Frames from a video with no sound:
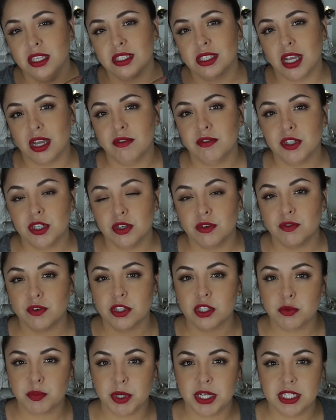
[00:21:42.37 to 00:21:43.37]
softer
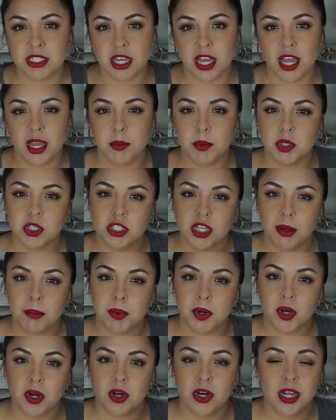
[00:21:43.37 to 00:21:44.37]
for the springtime or
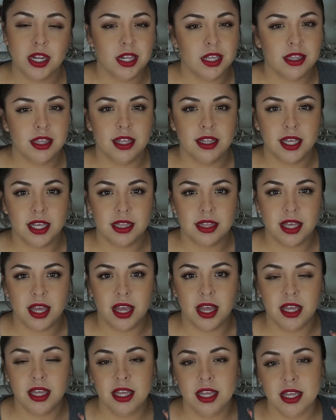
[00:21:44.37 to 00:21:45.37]
summer, anything like
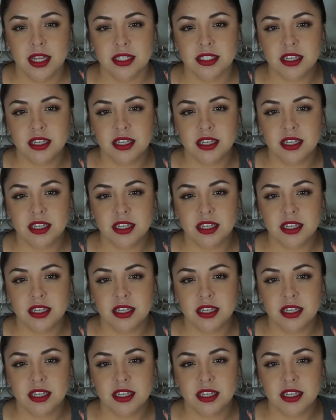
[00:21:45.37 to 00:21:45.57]
that.